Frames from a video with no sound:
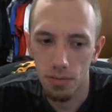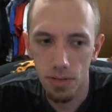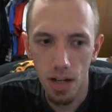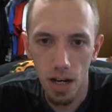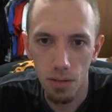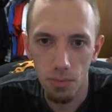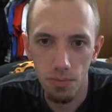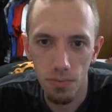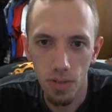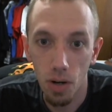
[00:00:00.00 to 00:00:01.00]
Not
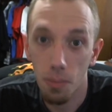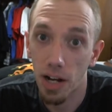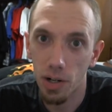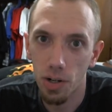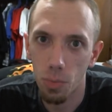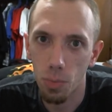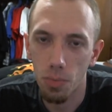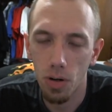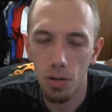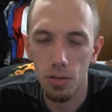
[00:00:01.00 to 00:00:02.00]
her by
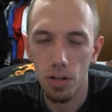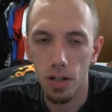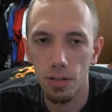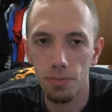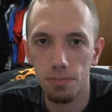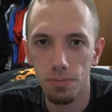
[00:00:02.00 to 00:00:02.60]
her.